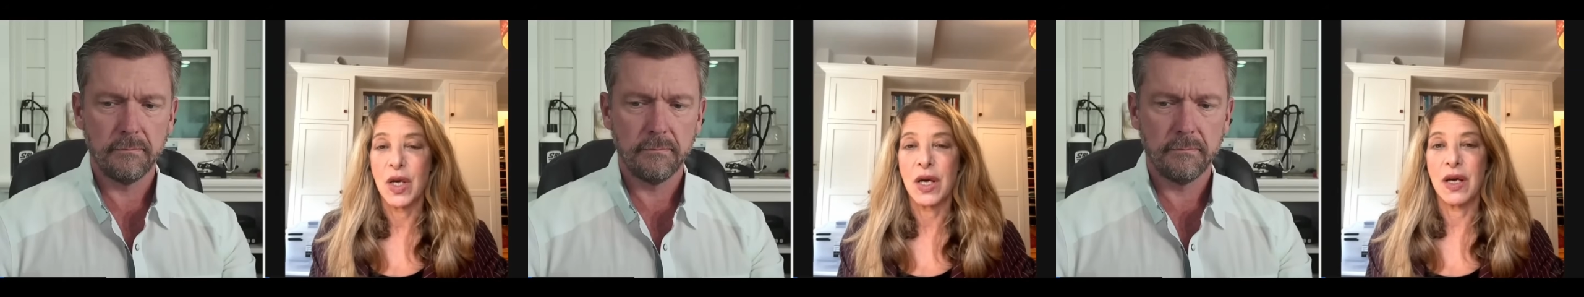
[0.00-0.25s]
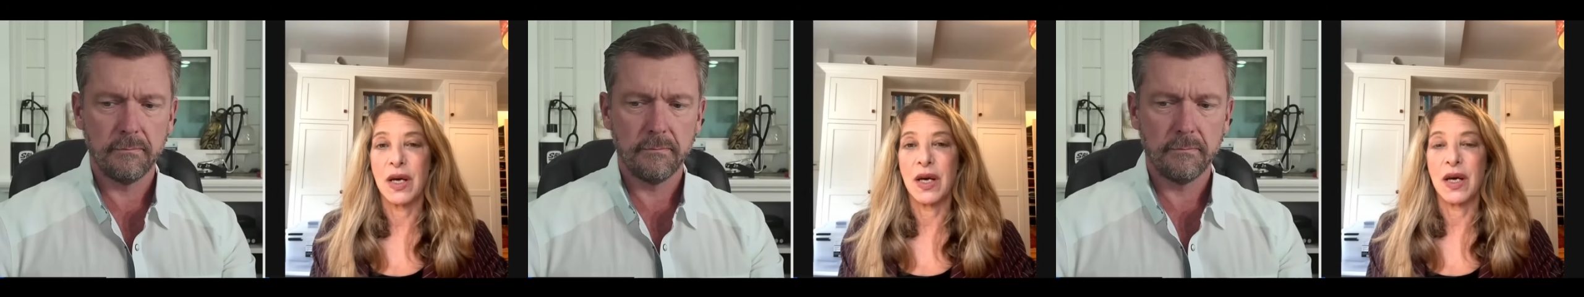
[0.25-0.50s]

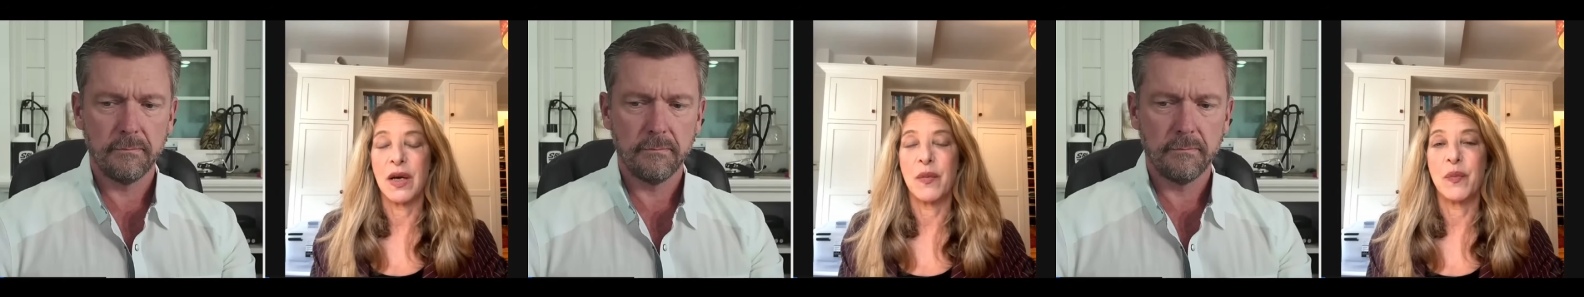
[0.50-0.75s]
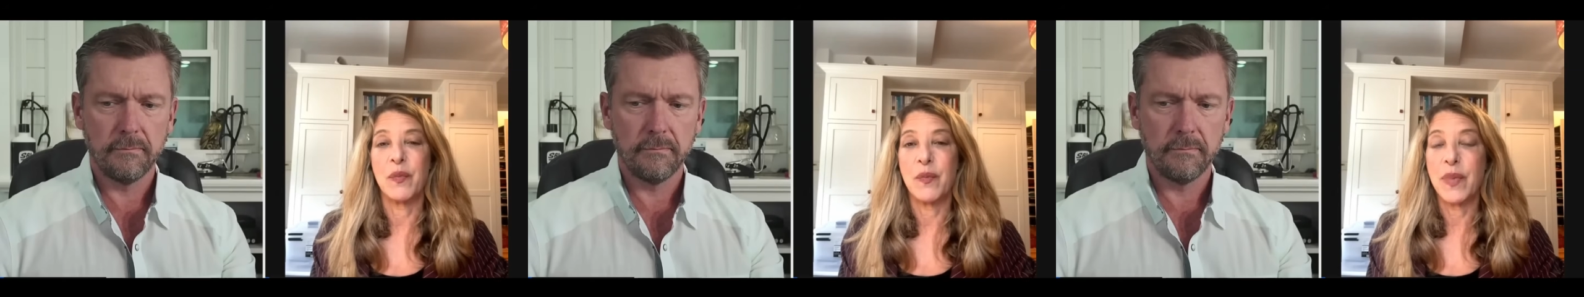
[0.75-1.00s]
Speaker 1: Uh,
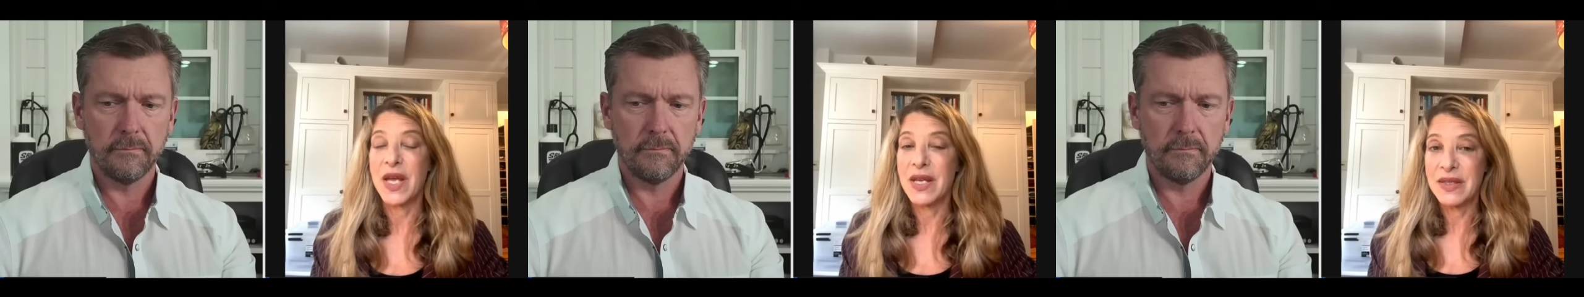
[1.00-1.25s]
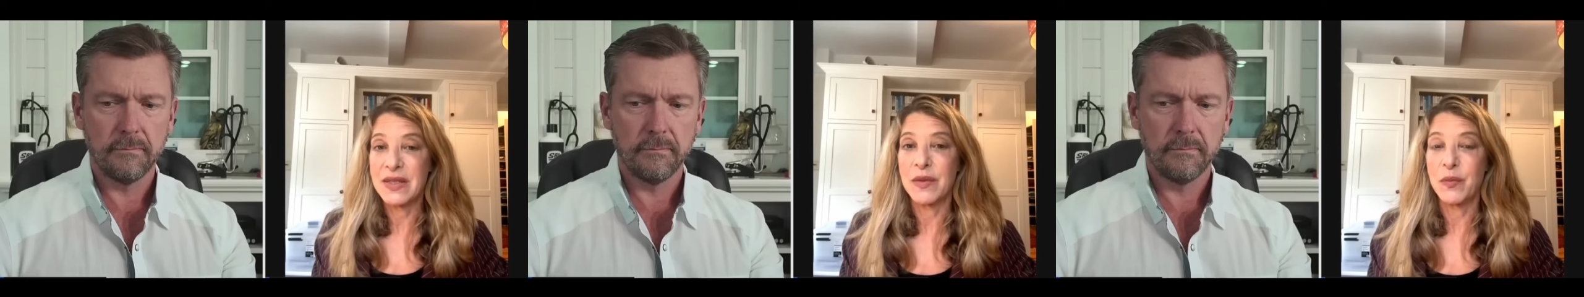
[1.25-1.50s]

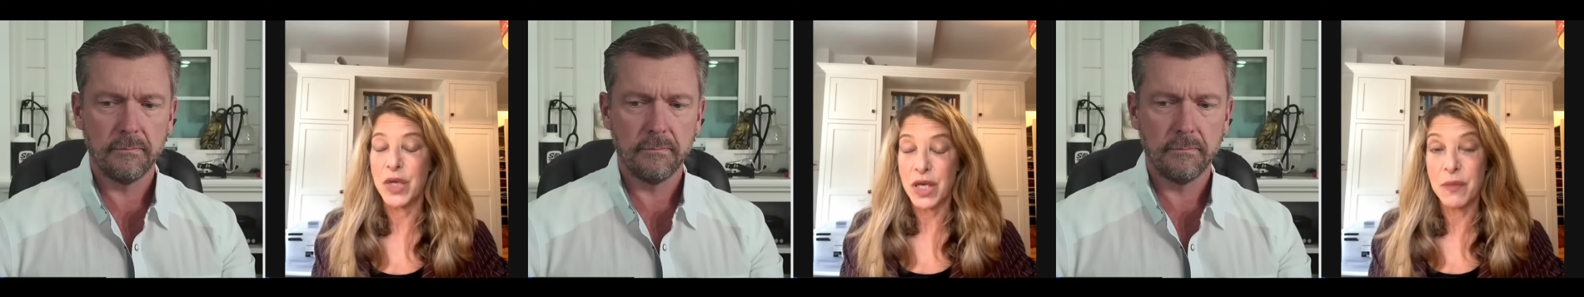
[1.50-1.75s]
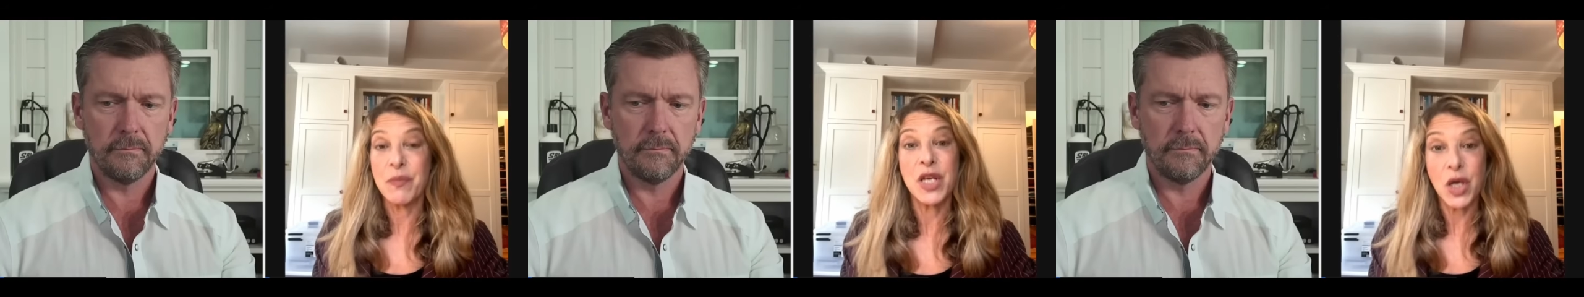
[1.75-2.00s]
based
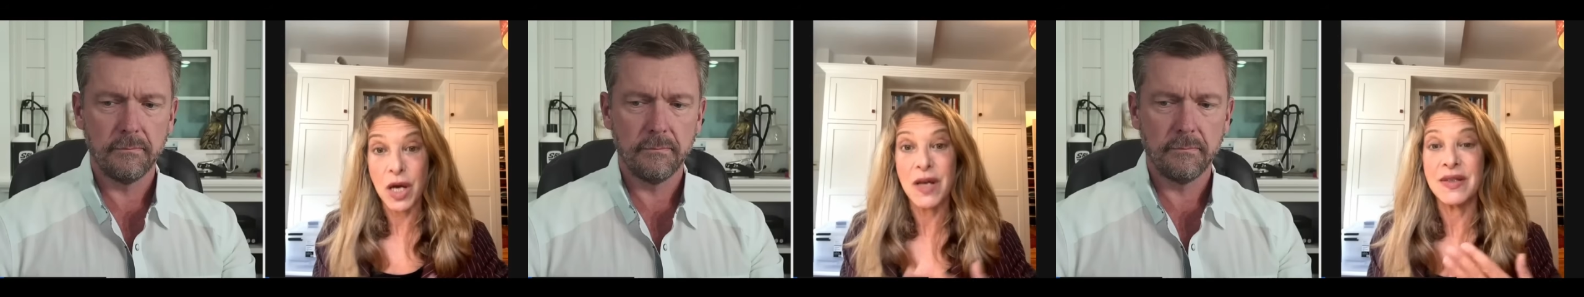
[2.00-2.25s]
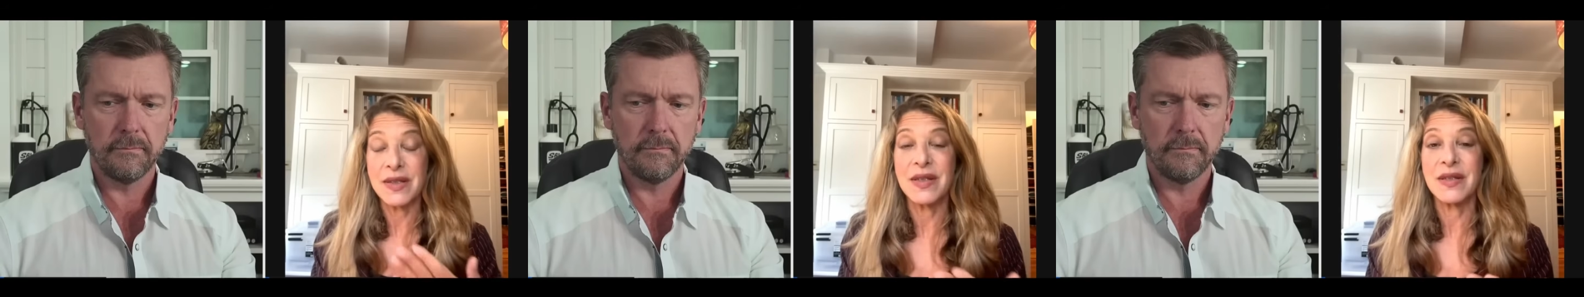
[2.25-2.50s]
because
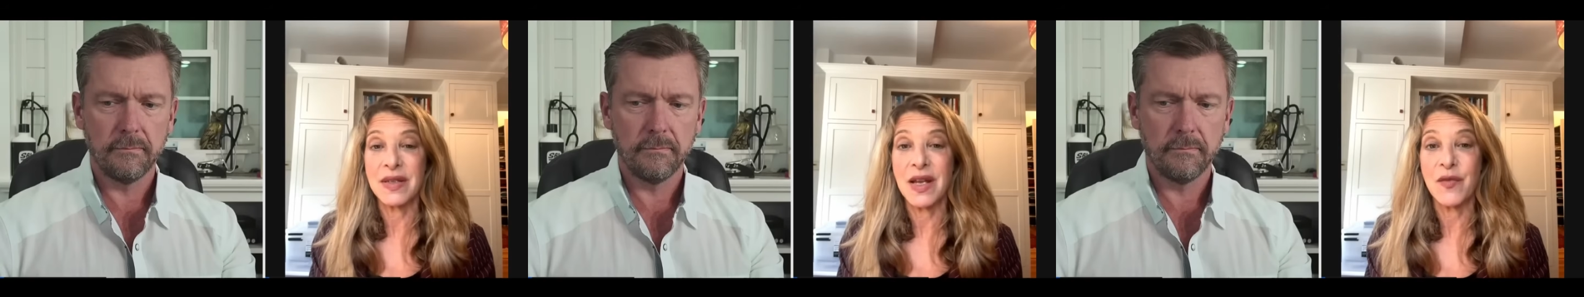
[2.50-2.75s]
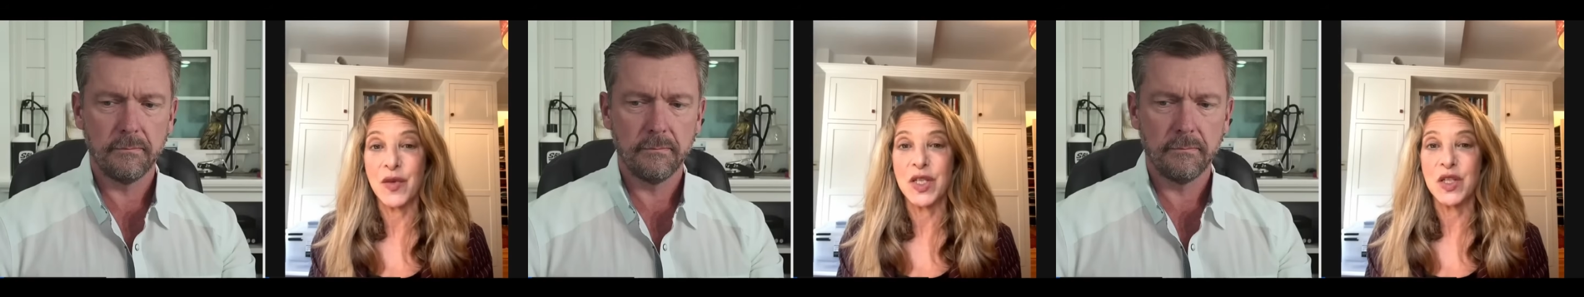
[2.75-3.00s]
because it is an
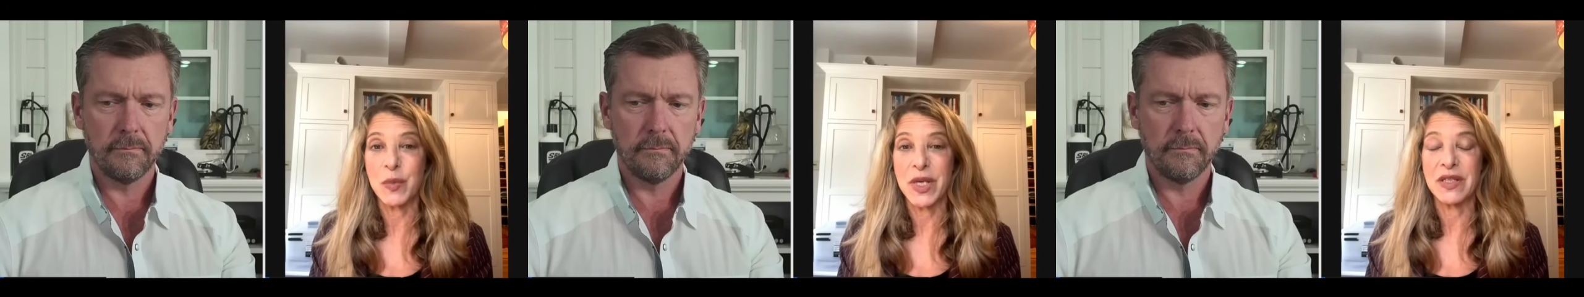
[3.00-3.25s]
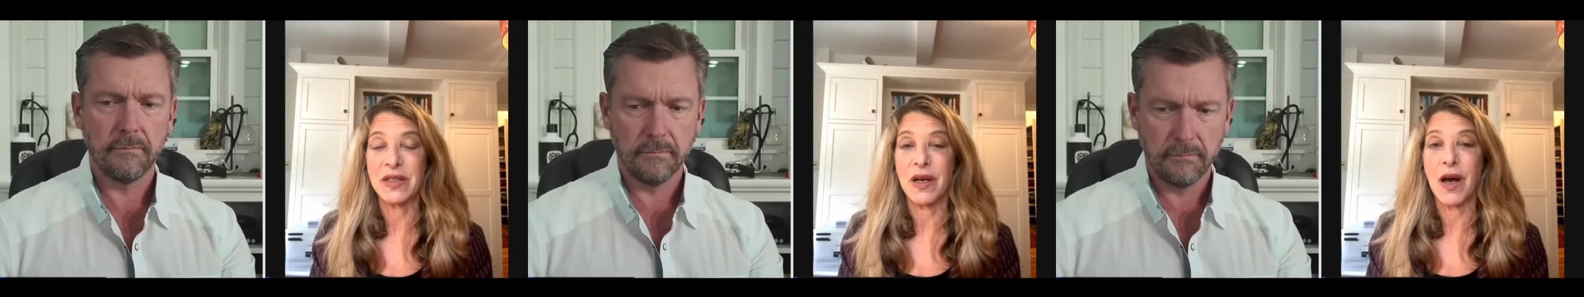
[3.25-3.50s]
evidence-based